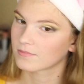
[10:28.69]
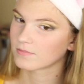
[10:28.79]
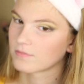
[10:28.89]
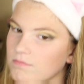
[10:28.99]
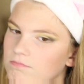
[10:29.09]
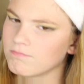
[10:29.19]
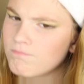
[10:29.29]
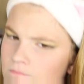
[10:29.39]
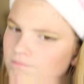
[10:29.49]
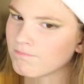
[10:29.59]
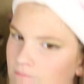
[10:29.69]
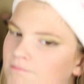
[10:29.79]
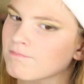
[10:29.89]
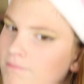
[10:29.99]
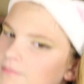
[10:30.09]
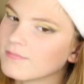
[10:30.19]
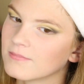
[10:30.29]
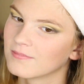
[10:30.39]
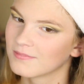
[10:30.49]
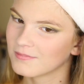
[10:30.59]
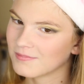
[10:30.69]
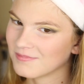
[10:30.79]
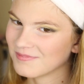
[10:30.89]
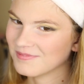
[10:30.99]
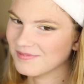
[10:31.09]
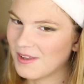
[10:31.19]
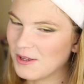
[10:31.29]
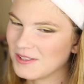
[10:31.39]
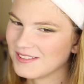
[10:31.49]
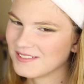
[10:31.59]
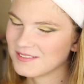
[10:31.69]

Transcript: winged eyeliner. Now, she has,